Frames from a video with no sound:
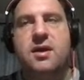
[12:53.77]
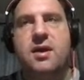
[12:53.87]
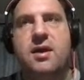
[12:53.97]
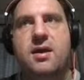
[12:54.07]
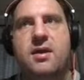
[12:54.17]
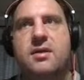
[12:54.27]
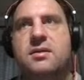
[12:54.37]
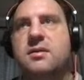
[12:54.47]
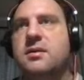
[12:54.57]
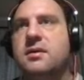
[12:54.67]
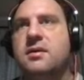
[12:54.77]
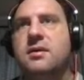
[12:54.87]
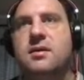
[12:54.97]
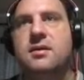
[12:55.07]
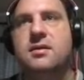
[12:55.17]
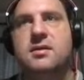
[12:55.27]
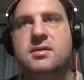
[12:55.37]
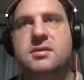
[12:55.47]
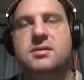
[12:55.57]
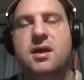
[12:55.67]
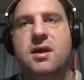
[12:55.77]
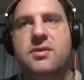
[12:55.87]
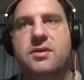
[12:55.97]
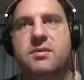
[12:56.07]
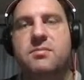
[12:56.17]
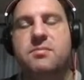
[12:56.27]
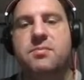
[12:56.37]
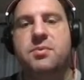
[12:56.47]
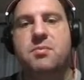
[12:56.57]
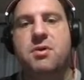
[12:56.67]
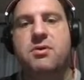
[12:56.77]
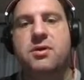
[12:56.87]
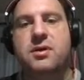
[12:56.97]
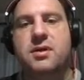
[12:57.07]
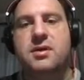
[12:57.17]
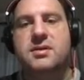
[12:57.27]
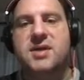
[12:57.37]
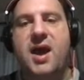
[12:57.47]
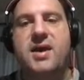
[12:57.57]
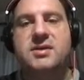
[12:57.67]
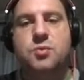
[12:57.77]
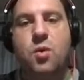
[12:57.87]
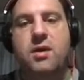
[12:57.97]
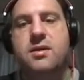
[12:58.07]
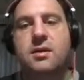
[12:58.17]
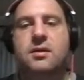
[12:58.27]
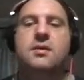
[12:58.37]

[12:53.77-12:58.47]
and it is the promoter is IS1